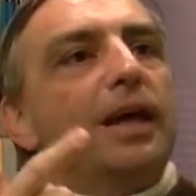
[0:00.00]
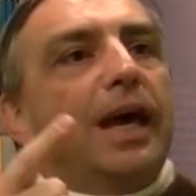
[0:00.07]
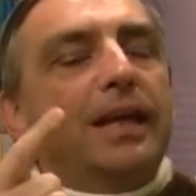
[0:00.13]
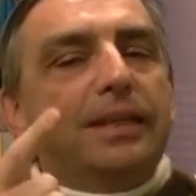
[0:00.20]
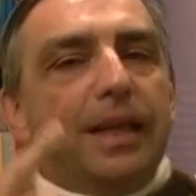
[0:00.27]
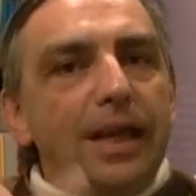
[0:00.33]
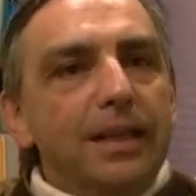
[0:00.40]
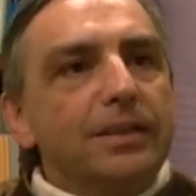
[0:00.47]

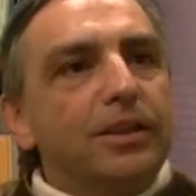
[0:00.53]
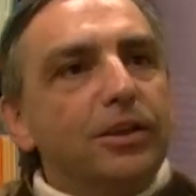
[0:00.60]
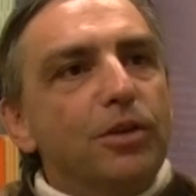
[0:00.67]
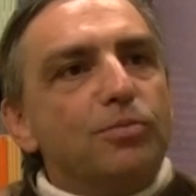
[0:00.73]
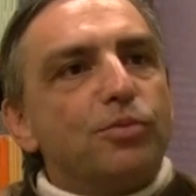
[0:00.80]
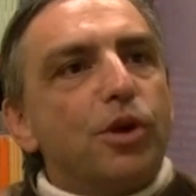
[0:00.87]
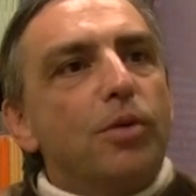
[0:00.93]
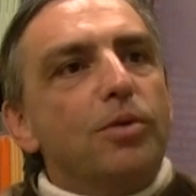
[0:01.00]
and
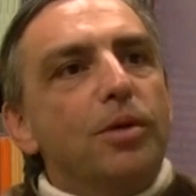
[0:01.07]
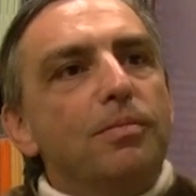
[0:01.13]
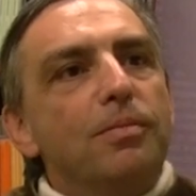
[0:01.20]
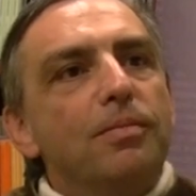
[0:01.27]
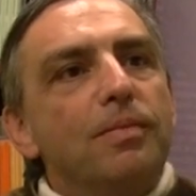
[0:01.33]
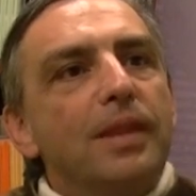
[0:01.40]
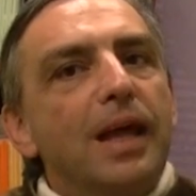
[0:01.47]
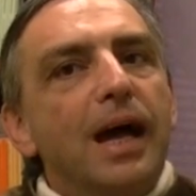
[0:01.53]
ethical
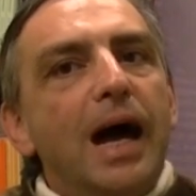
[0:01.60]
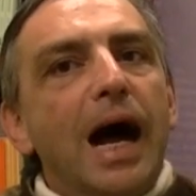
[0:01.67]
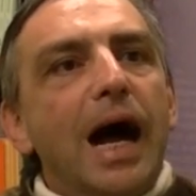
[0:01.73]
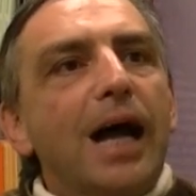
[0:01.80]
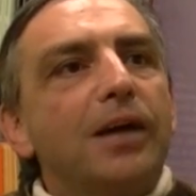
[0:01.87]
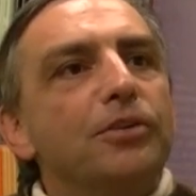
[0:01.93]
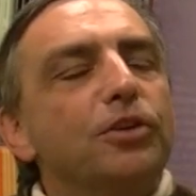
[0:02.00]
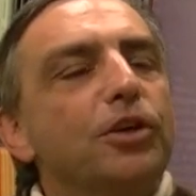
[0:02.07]
problems
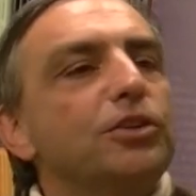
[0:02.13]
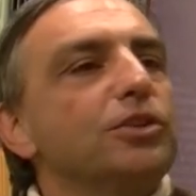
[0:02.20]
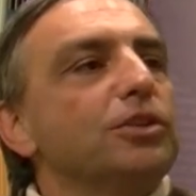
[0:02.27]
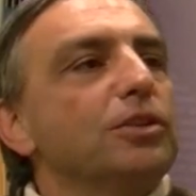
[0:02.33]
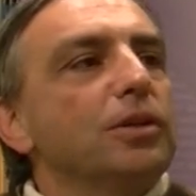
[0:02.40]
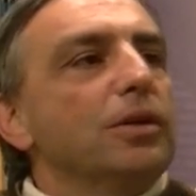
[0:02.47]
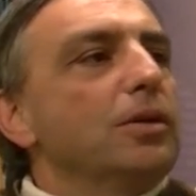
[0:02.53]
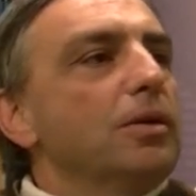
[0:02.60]
are
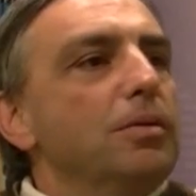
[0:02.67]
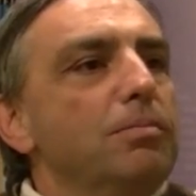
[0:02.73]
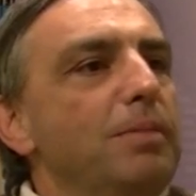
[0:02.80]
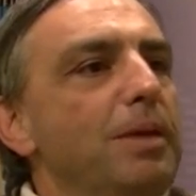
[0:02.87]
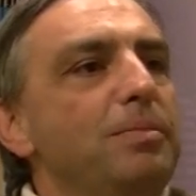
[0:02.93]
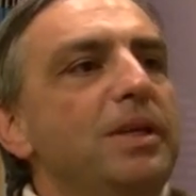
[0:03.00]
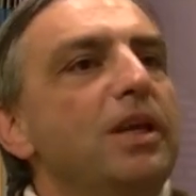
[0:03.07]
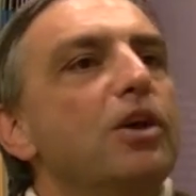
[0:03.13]
not
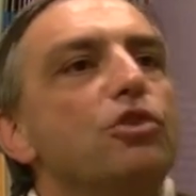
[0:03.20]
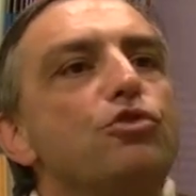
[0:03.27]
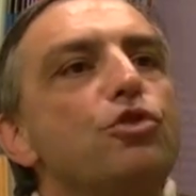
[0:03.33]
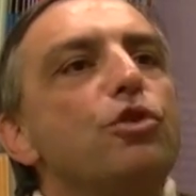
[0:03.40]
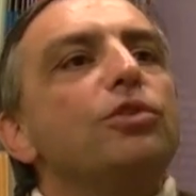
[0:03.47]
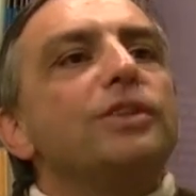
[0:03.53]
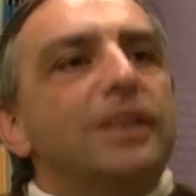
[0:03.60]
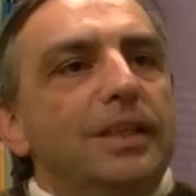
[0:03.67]
maybe
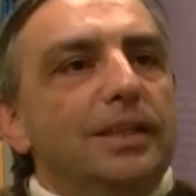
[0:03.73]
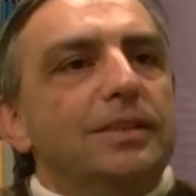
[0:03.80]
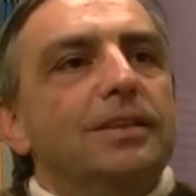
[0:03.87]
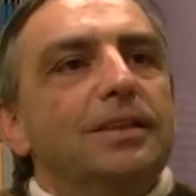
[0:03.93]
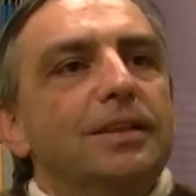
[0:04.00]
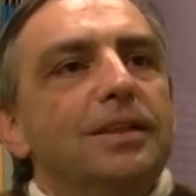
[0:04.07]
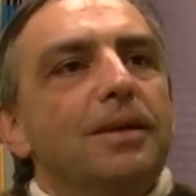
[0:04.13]
rooted